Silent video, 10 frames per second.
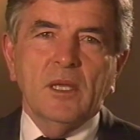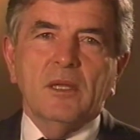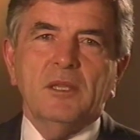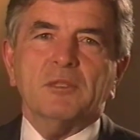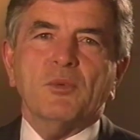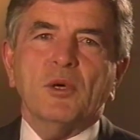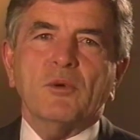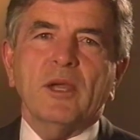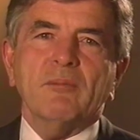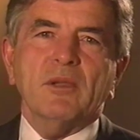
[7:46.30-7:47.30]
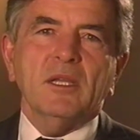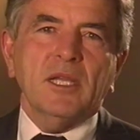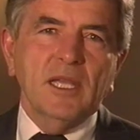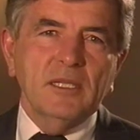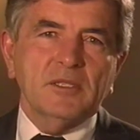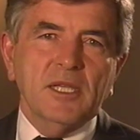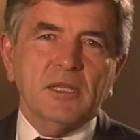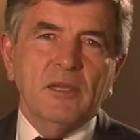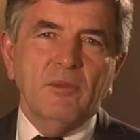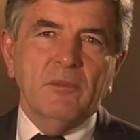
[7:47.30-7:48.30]
This program contains
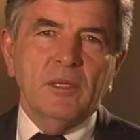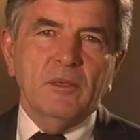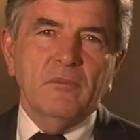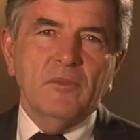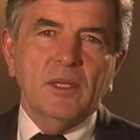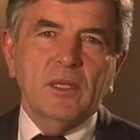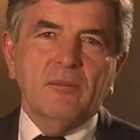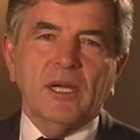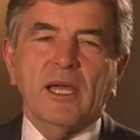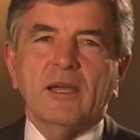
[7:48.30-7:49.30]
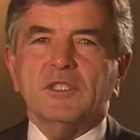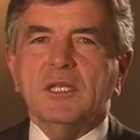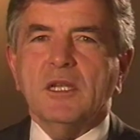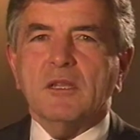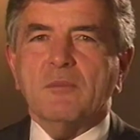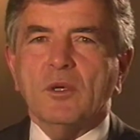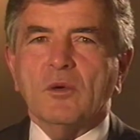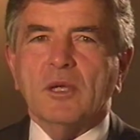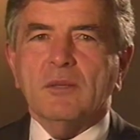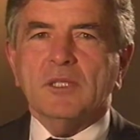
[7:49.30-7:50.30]
that commitment, but I have seen other
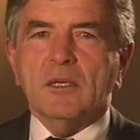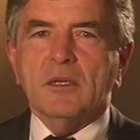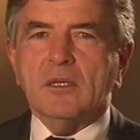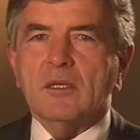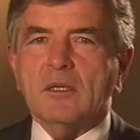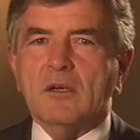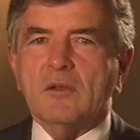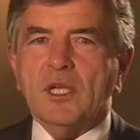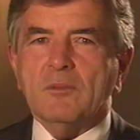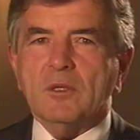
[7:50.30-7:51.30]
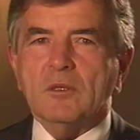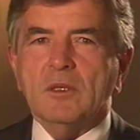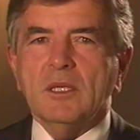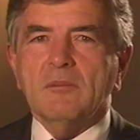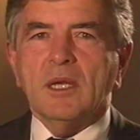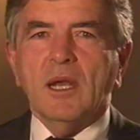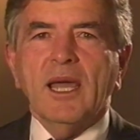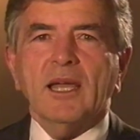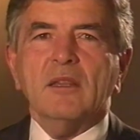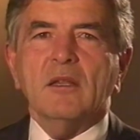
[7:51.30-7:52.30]
programs that look good on paper but
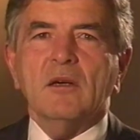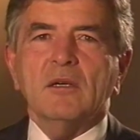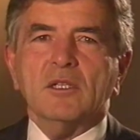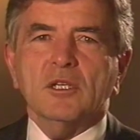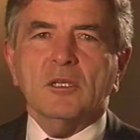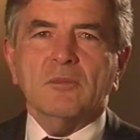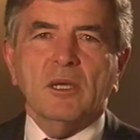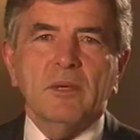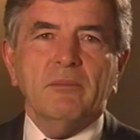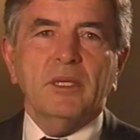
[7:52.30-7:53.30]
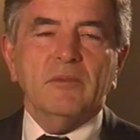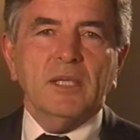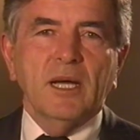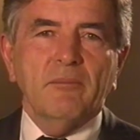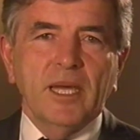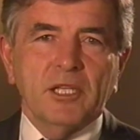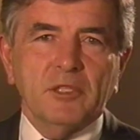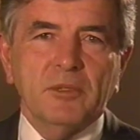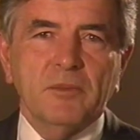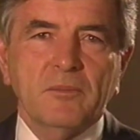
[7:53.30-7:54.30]
lack the long-term commitment of top
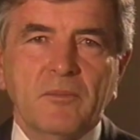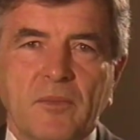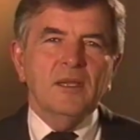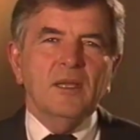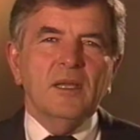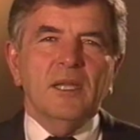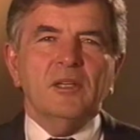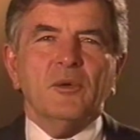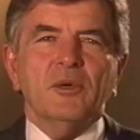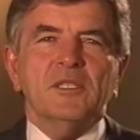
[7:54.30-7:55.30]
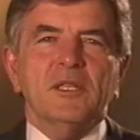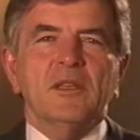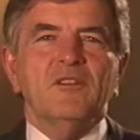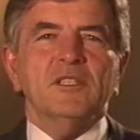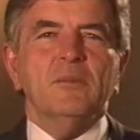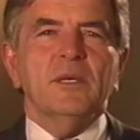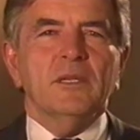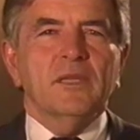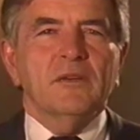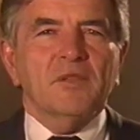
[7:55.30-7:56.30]
management. Increasing the
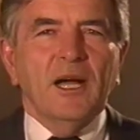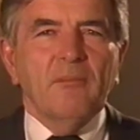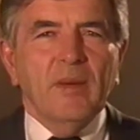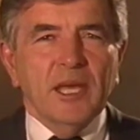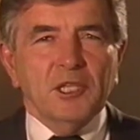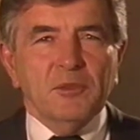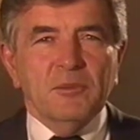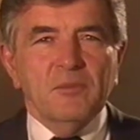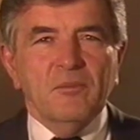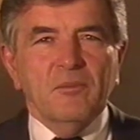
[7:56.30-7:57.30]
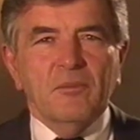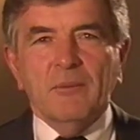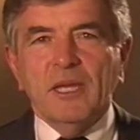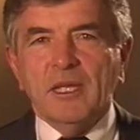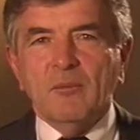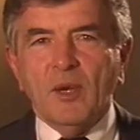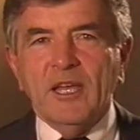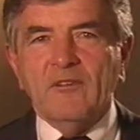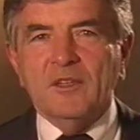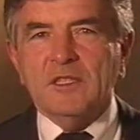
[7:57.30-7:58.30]
visibility of top management by making
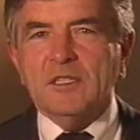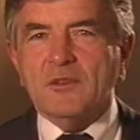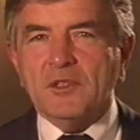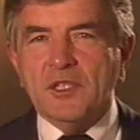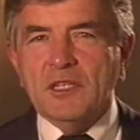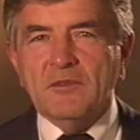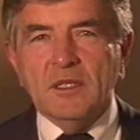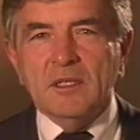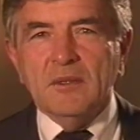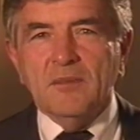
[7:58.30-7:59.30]
plant visits for safety,